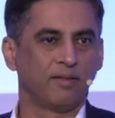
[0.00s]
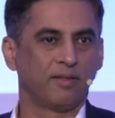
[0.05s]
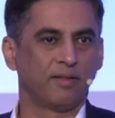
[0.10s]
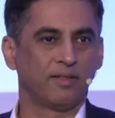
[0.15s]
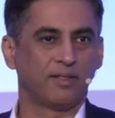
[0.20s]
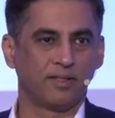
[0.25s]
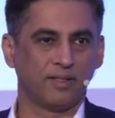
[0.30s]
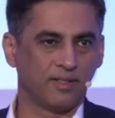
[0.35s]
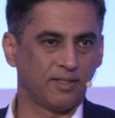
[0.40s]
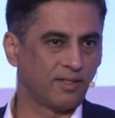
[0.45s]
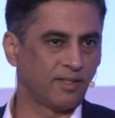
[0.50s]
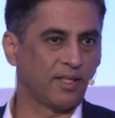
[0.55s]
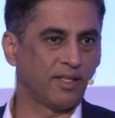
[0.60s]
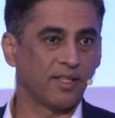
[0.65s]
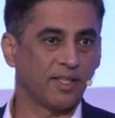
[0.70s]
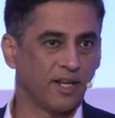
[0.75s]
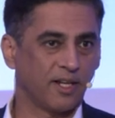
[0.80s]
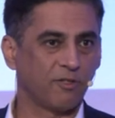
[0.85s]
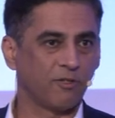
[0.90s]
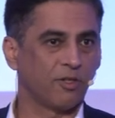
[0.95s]
This is the
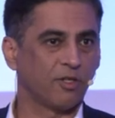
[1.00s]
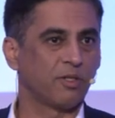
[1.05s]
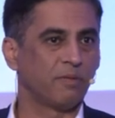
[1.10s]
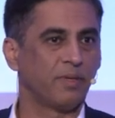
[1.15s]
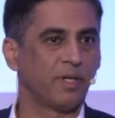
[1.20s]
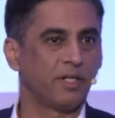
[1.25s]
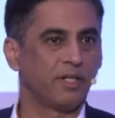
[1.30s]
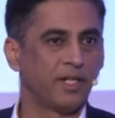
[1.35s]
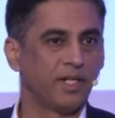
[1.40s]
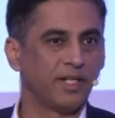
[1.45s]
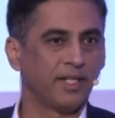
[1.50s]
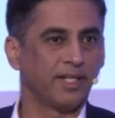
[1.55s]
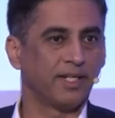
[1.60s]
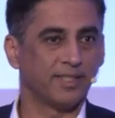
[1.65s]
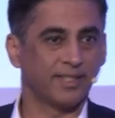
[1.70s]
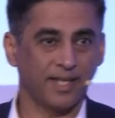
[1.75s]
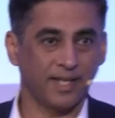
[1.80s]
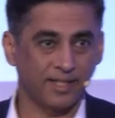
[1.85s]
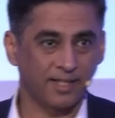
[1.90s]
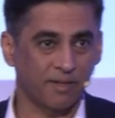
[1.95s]
thing that I talked about earlier.
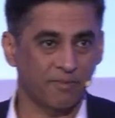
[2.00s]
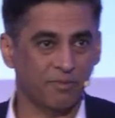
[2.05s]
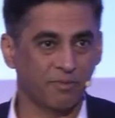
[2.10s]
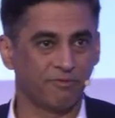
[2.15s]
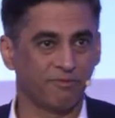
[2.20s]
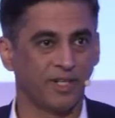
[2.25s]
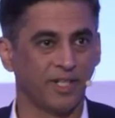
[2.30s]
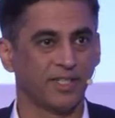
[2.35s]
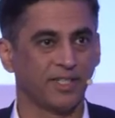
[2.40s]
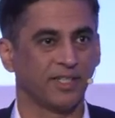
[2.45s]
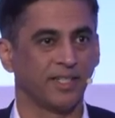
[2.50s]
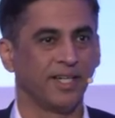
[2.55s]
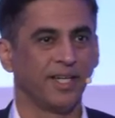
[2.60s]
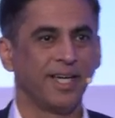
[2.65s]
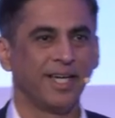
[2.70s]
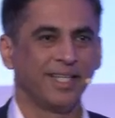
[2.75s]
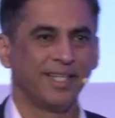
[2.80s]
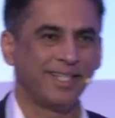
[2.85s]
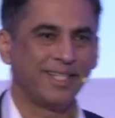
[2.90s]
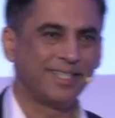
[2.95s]
It's like that professor.
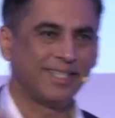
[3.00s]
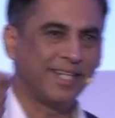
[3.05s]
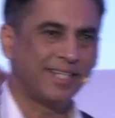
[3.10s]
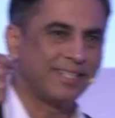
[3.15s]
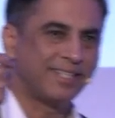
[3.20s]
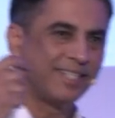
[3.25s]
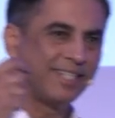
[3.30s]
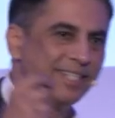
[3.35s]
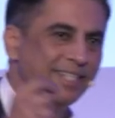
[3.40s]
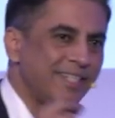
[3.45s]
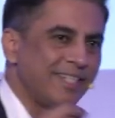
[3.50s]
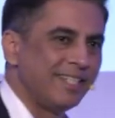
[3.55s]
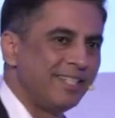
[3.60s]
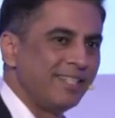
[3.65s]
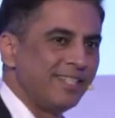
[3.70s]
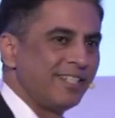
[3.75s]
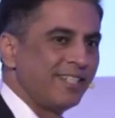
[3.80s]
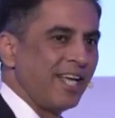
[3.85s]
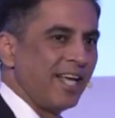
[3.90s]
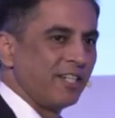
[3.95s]
Is there is an
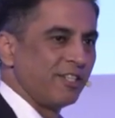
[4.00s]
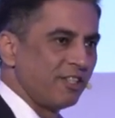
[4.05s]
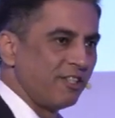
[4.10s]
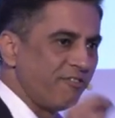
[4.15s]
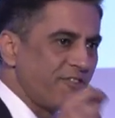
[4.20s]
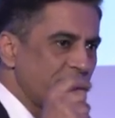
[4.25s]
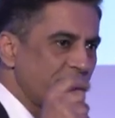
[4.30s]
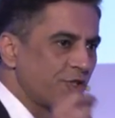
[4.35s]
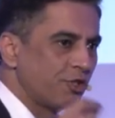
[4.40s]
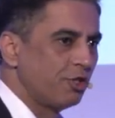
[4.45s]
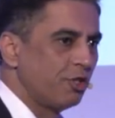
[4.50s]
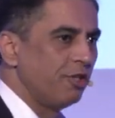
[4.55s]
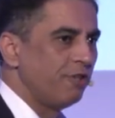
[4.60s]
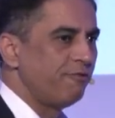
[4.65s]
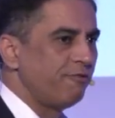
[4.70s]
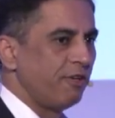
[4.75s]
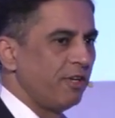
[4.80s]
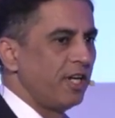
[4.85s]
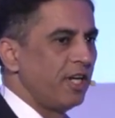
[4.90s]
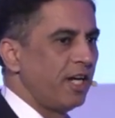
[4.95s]
intentionality. If it's good
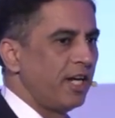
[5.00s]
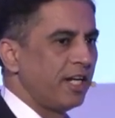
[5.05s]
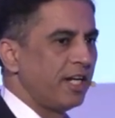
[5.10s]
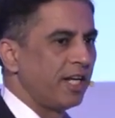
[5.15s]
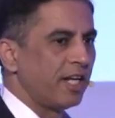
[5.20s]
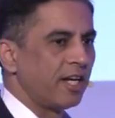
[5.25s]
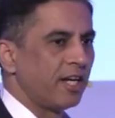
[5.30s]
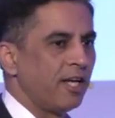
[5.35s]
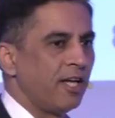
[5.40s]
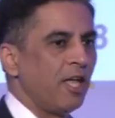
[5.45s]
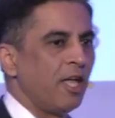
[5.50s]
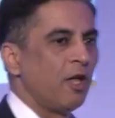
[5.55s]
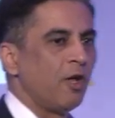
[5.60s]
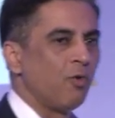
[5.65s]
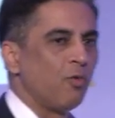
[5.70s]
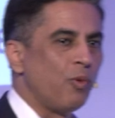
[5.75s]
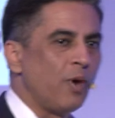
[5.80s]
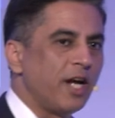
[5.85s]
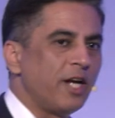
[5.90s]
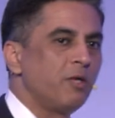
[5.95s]
for learning,
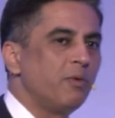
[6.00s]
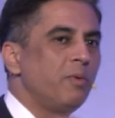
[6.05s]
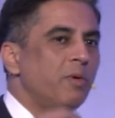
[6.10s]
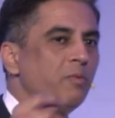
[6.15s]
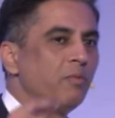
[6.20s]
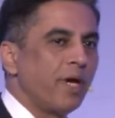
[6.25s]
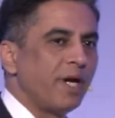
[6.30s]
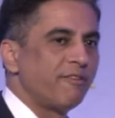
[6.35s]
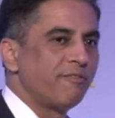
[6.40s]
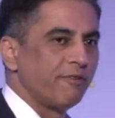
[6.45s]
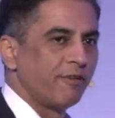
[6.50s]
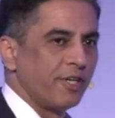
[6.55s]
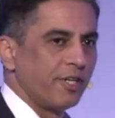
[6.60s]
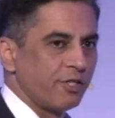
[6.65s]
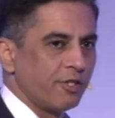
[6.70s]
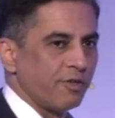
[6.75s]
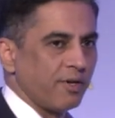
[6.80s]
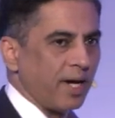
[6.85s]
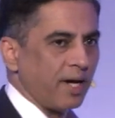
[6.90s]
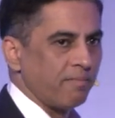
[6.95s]
why do we wait for
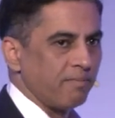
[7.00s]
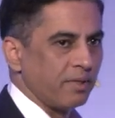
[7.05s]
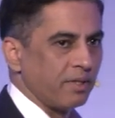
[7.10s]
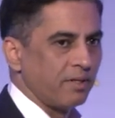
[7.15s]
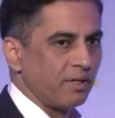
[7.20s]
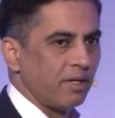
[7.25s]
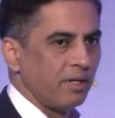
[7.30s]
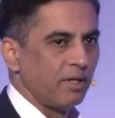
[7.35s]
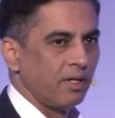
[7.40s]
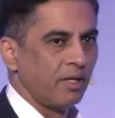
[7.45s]
it to happen?